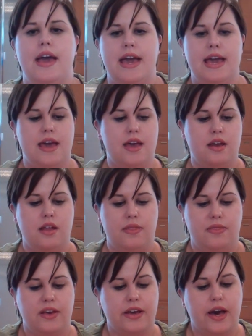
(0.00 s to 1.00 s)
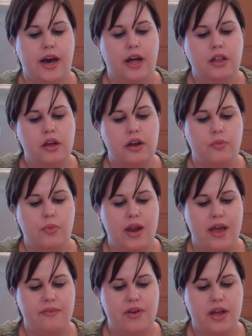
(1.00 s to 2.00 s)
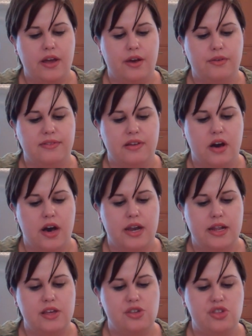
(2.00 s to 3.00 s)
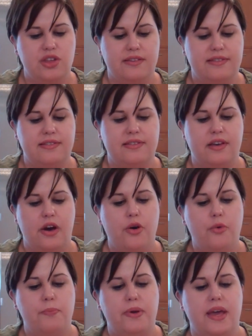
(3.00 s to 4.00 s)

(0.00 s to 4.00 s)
And the color, whenever it goes on, is just so